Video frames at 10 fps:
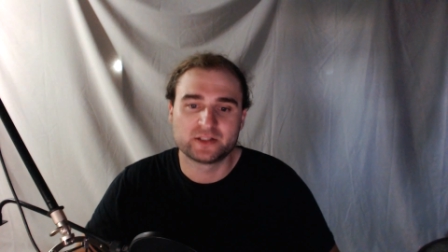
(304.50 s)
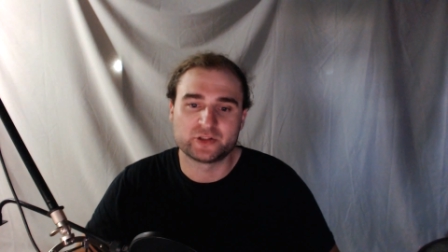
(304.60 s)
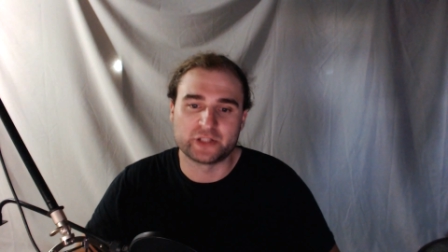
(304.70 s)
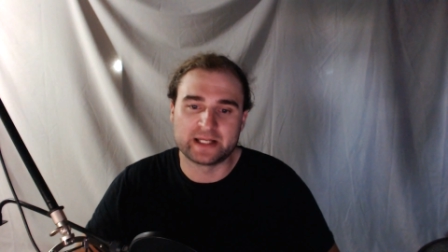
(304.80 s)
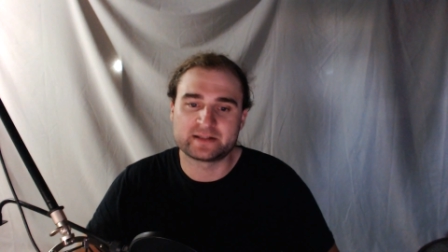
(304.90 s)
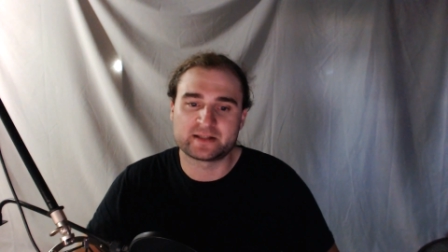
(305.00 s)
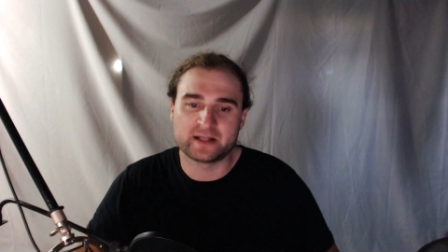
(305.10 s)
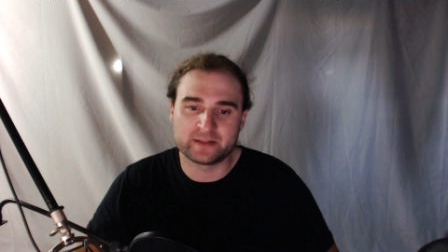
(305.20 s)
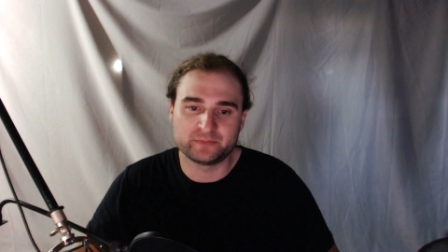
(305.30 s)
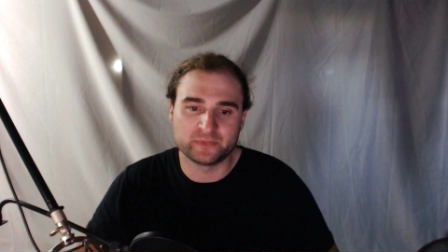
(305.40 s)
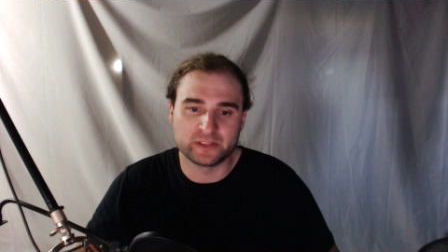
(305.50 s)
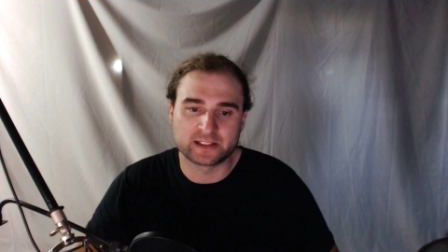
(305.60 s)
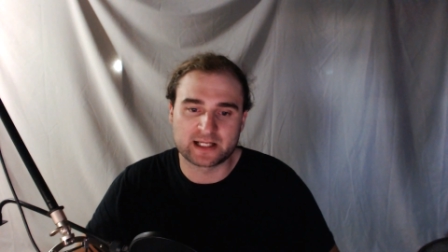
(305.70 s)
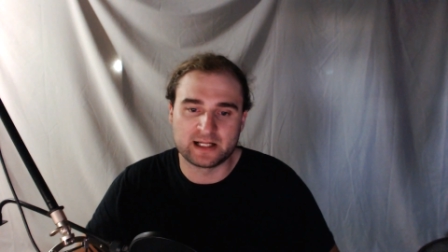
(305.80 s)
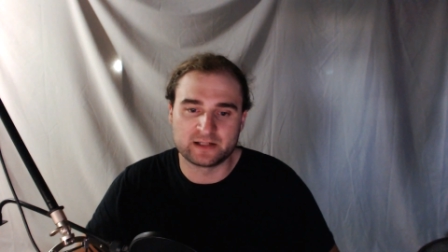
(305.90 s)
She ends up
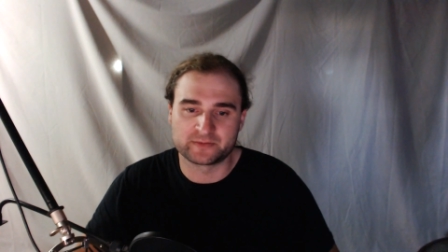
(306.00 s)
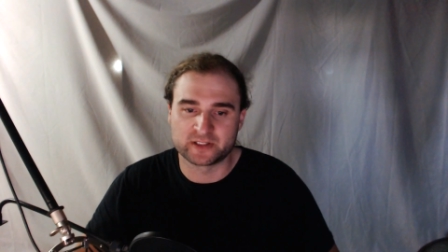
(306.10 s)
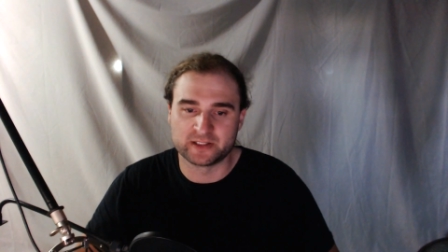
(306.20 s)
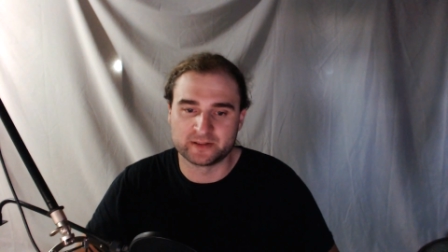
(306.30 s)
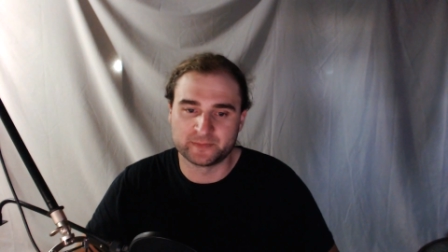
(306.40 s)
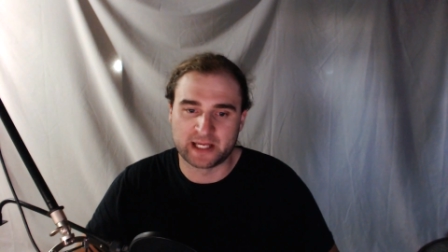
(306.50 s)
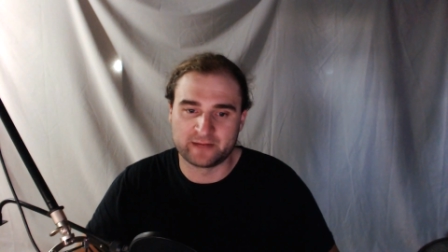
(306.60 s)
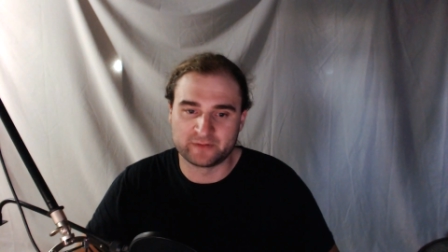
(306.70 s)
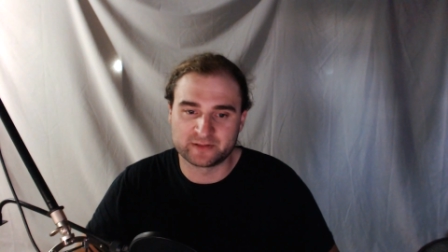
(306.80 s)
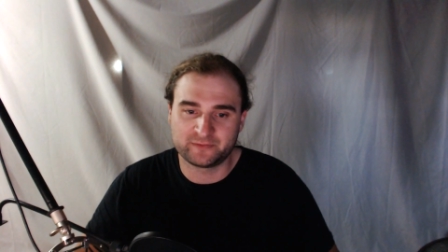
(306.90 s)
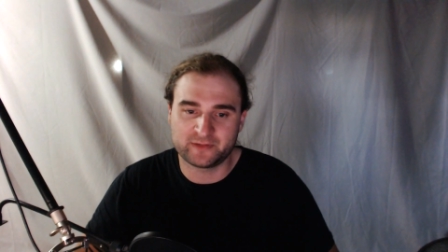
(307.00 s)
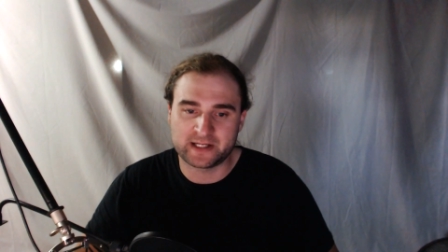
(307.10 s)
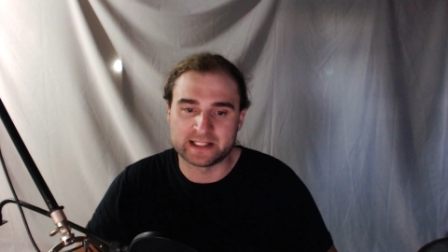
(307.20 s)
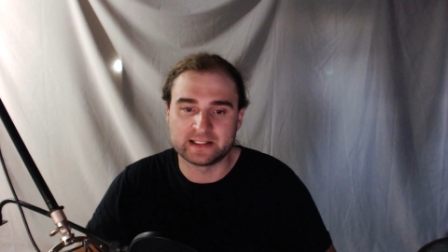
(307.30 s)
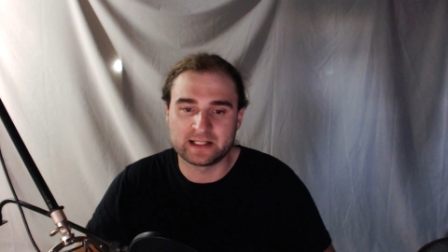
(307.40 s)
in a coliseum having to
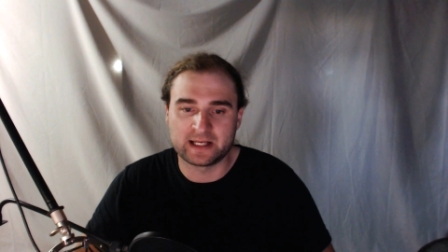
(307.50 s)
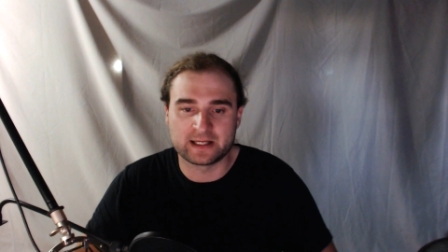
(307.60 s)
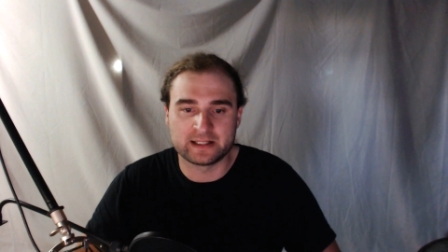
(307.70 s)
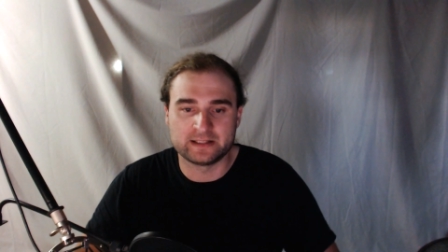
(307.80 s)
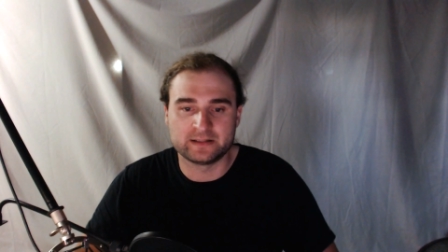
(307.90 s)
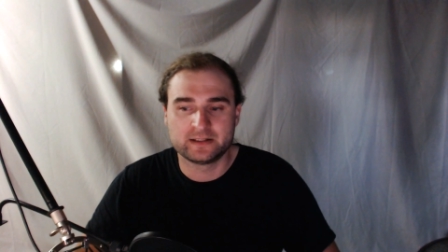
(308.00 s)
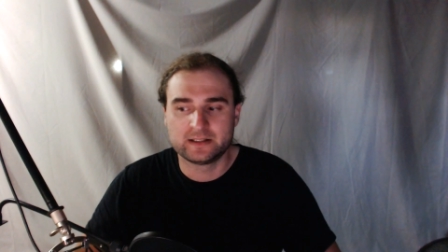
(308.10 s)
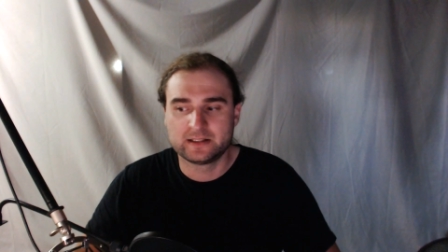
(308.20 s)
fight, and